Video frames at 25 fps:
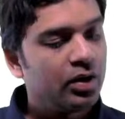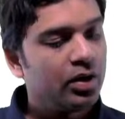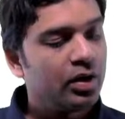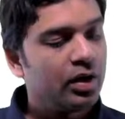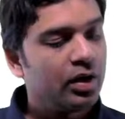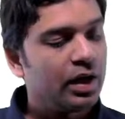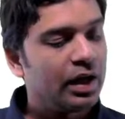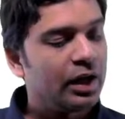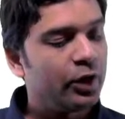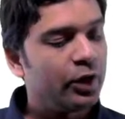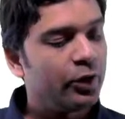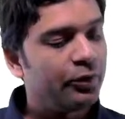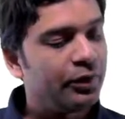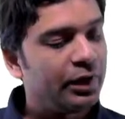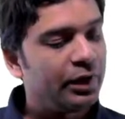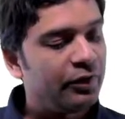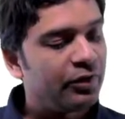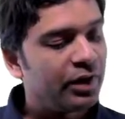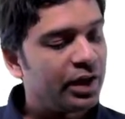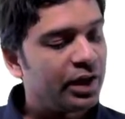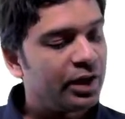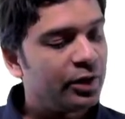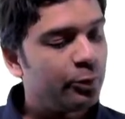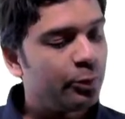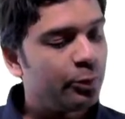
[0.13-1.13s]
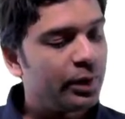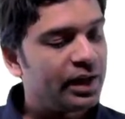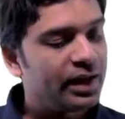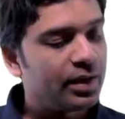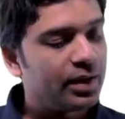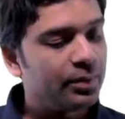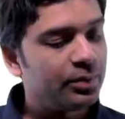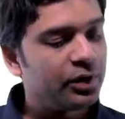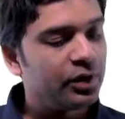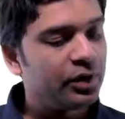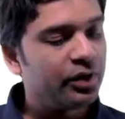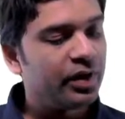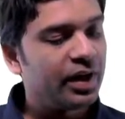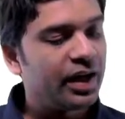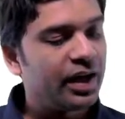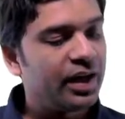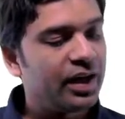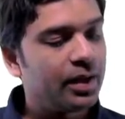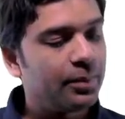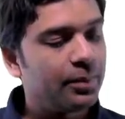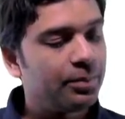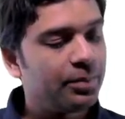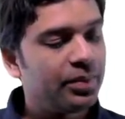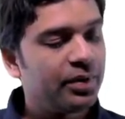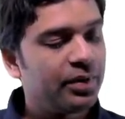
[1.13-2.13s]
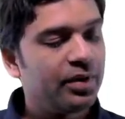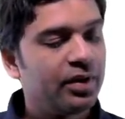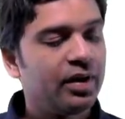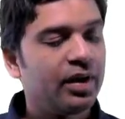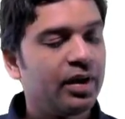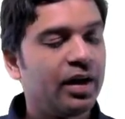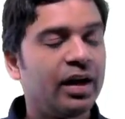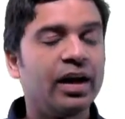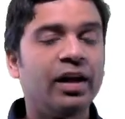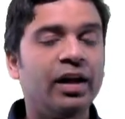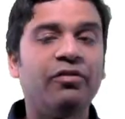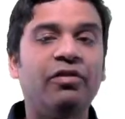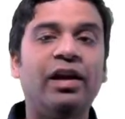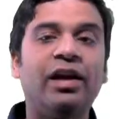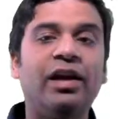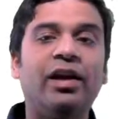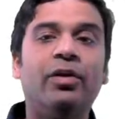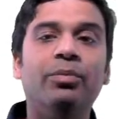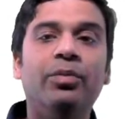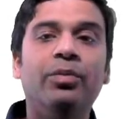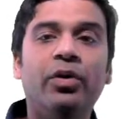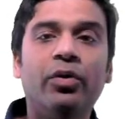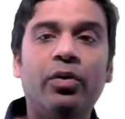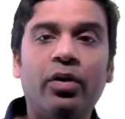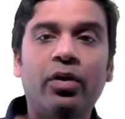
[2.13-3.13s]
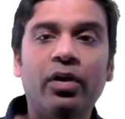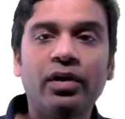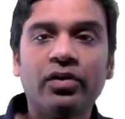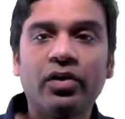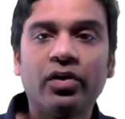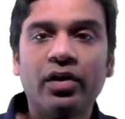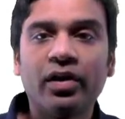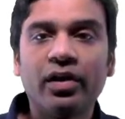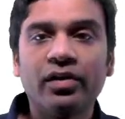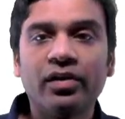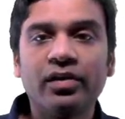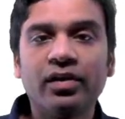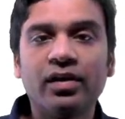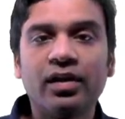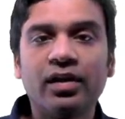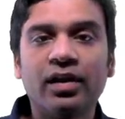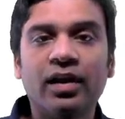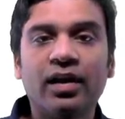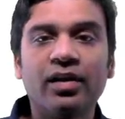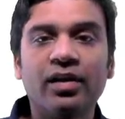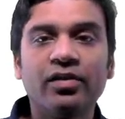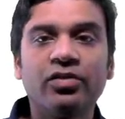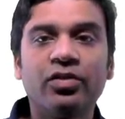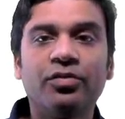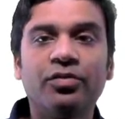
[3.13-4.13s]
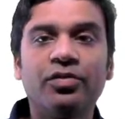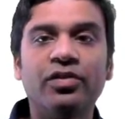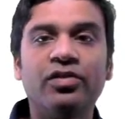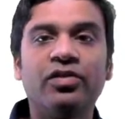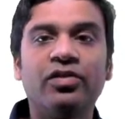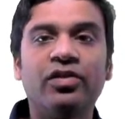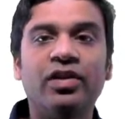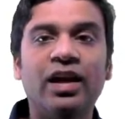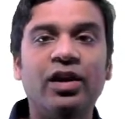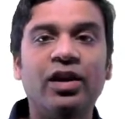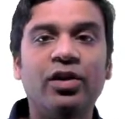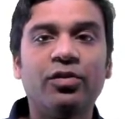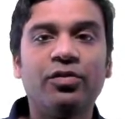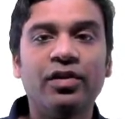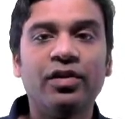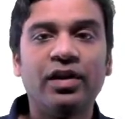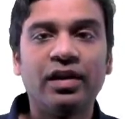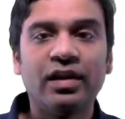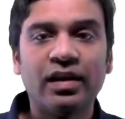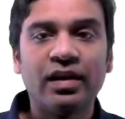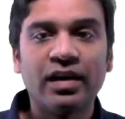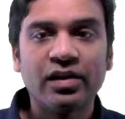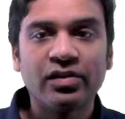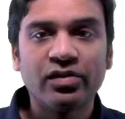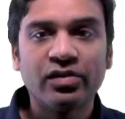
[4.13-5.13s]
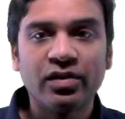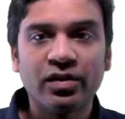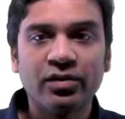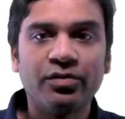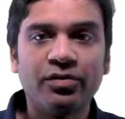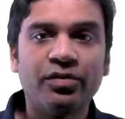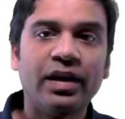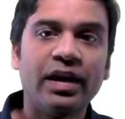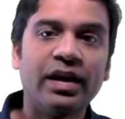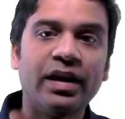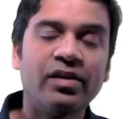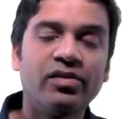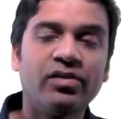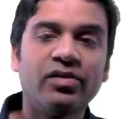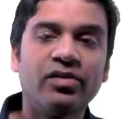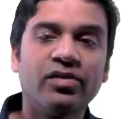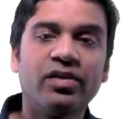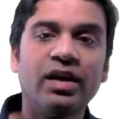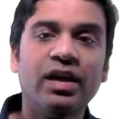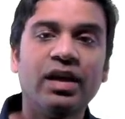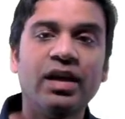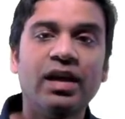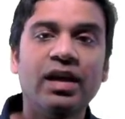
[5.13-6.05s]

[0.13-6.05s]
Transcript: Hello everyone, welcome to Gradeup, and I welcome you all to another class of a State of International Affairs.